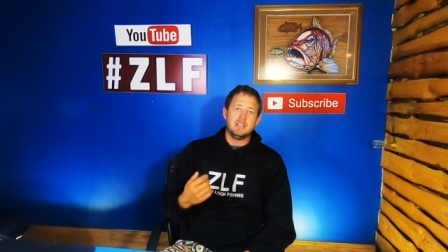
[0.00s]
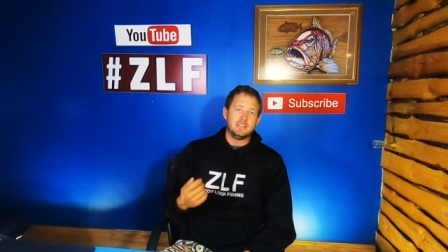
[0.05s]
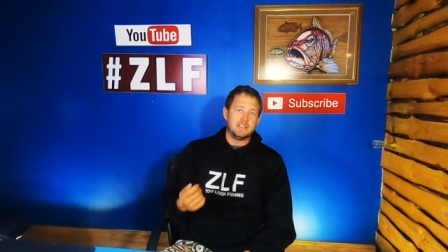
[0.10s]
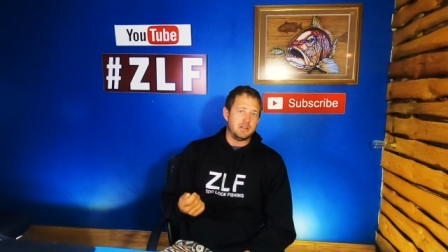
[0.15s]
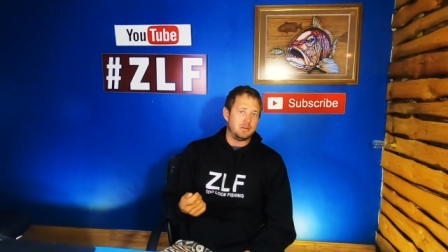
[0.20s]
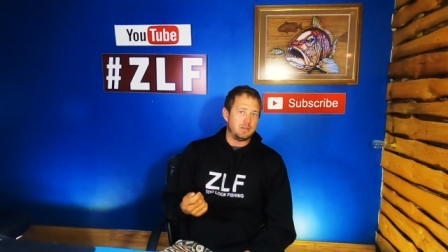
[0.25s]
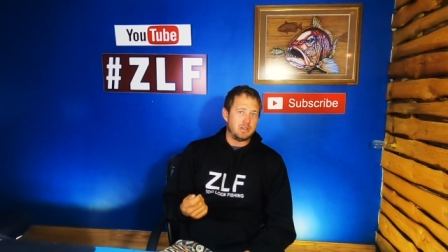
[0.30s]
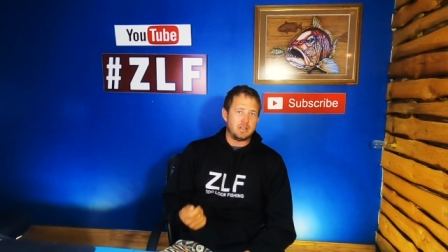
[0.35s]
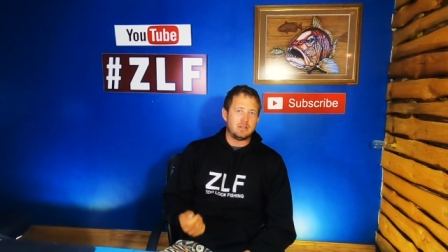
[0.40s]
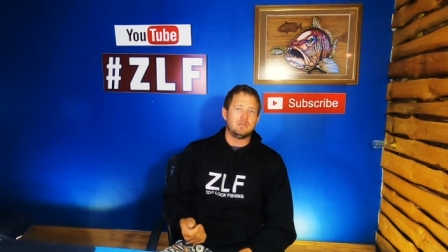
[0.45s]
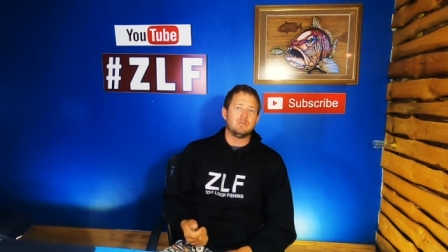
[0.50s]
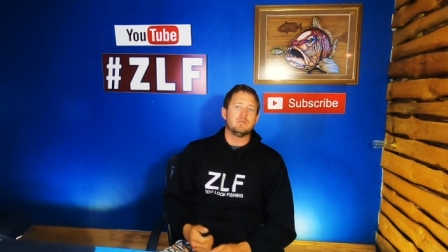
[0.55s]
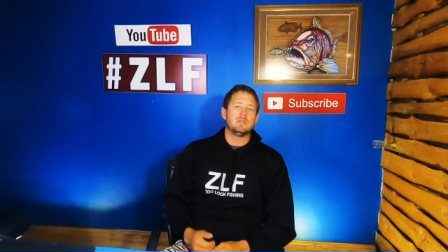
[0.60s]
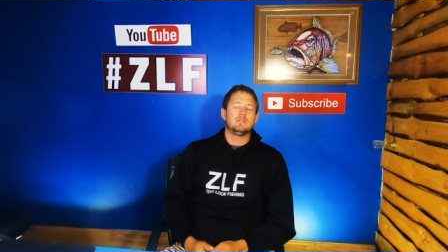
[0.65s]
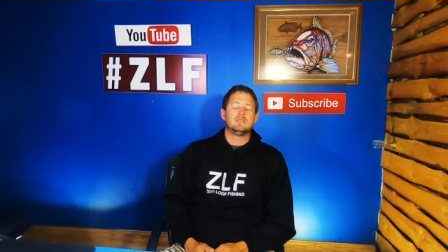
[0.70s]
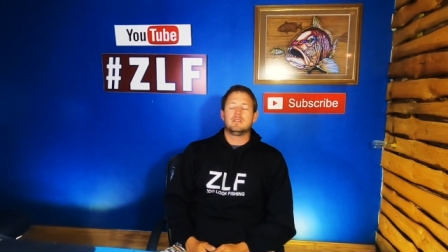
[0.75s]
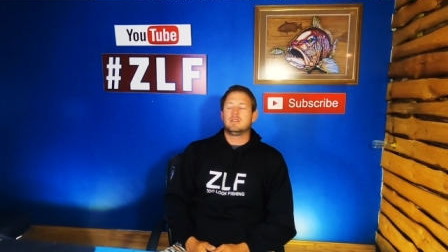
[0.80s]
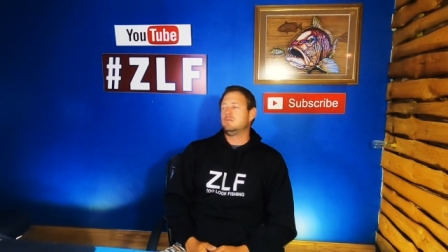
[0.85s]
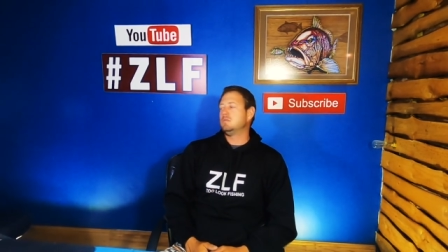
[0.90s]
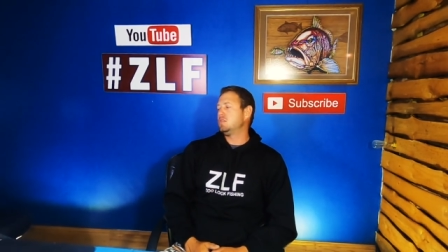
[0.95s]
than, than,
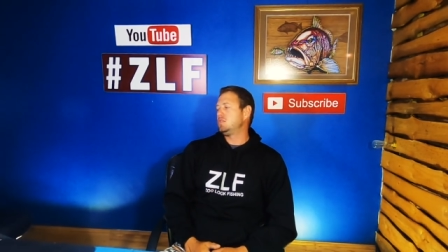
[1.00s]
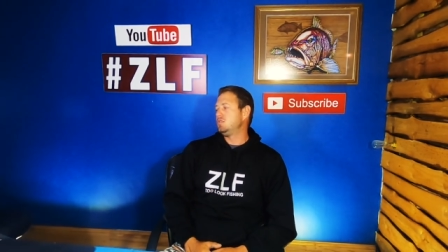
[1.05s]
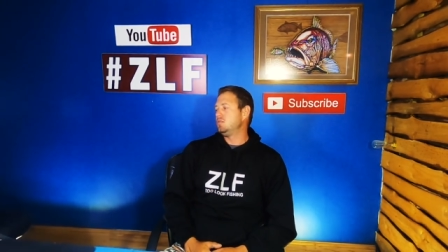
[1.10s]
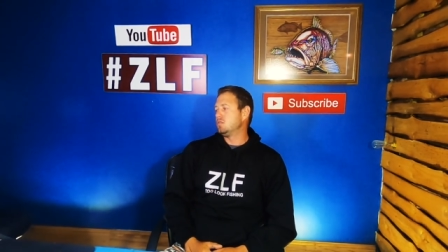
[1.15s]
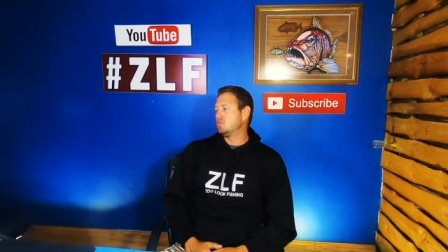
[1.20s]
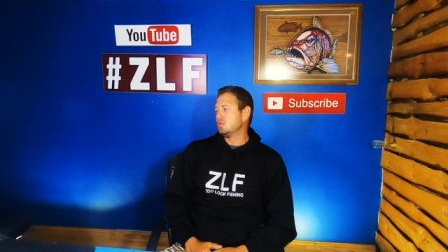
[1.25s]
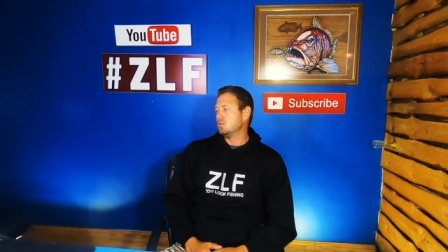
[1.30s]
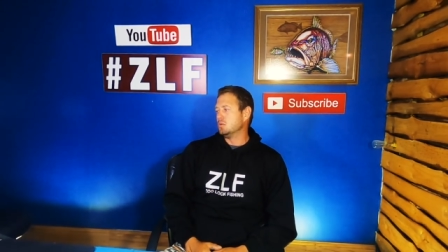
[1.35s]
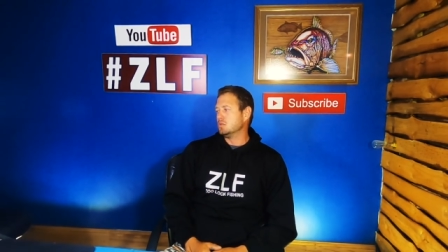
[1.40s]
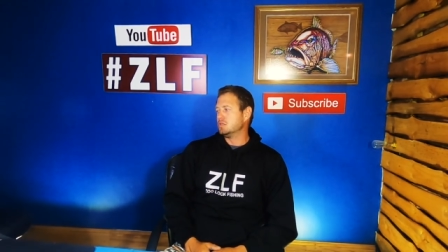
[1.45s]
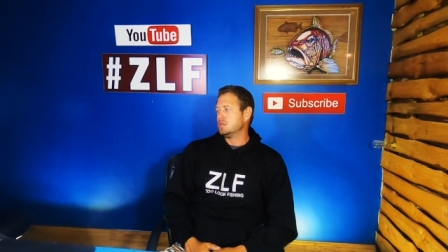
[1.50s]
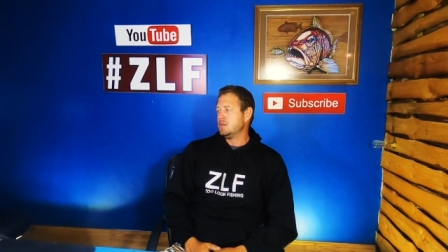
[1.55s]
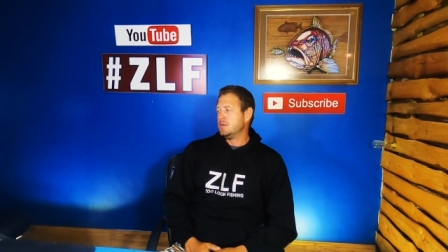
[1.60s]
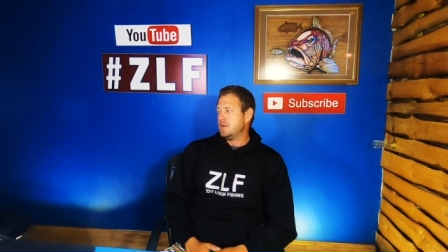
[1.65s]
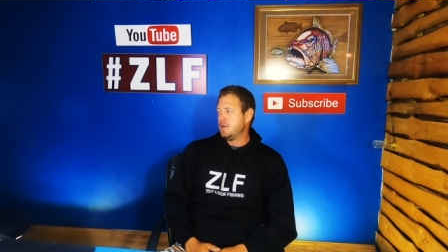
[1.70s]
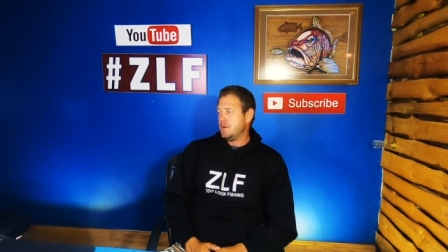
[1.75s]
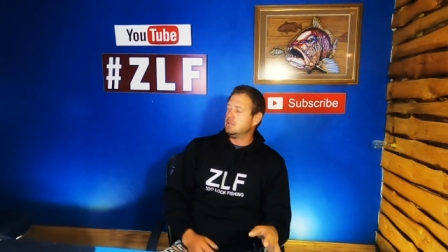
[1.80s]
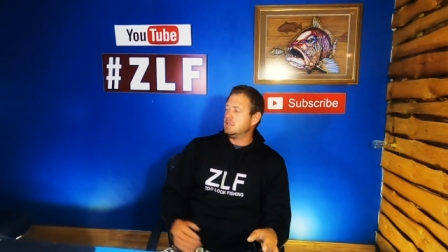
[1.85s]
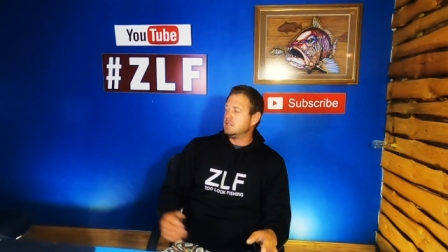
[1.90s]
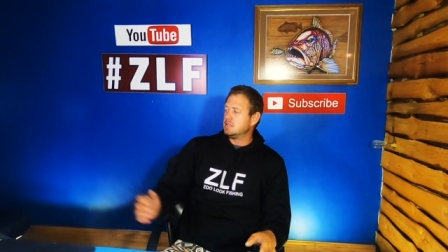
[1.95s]
than what you thought
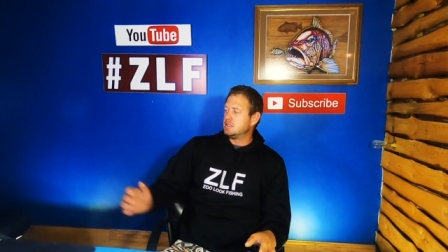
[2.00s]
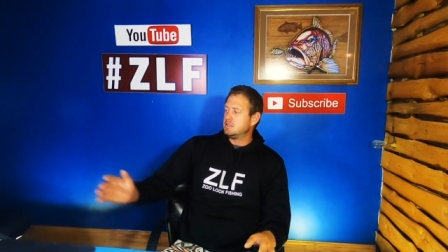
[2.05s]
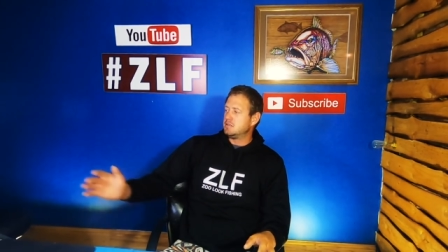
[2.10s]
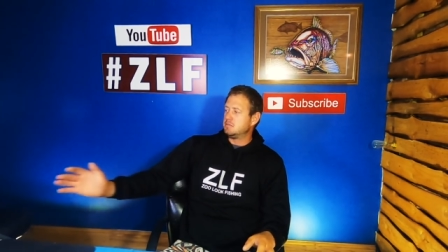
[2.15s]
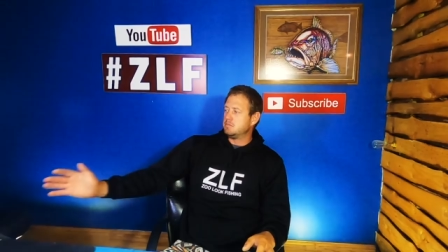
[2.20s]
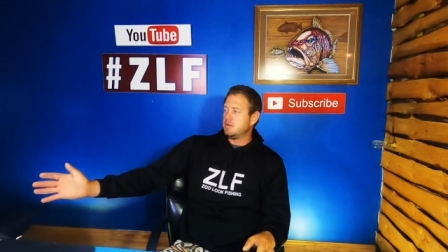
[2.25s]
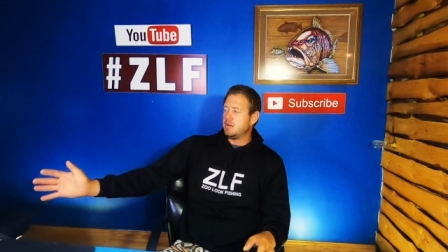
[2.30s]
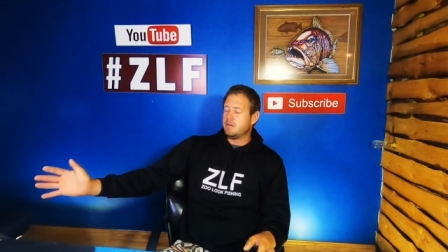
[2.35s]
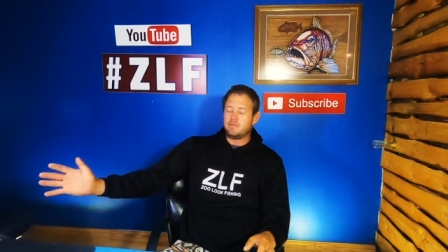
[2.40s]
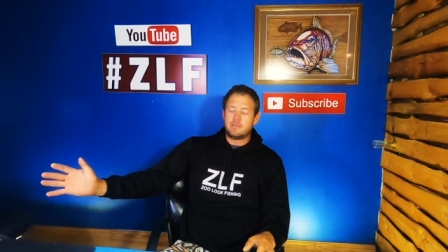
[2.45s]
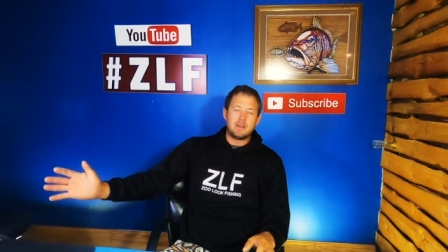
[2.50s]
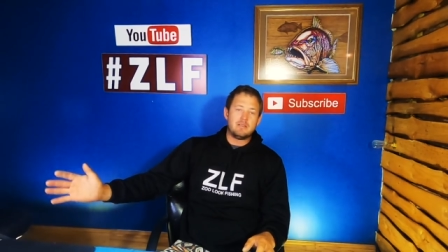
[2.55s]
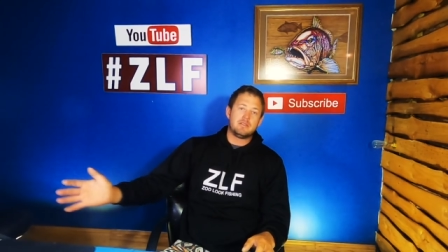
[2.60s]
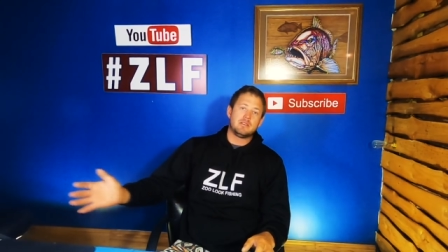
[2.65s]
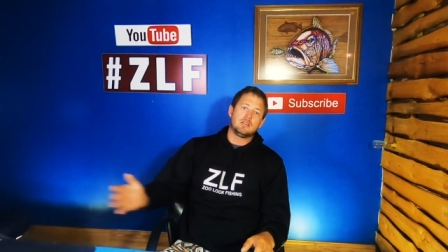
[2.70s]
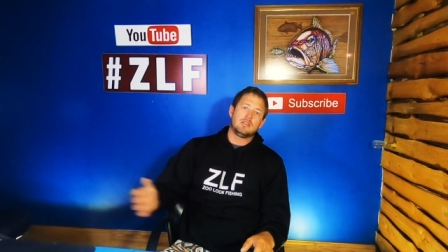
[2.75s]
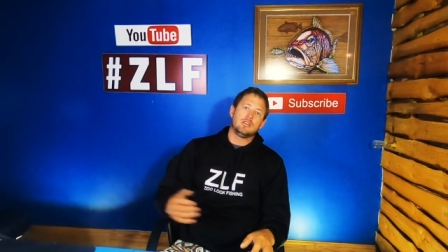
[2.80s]
this is my favorite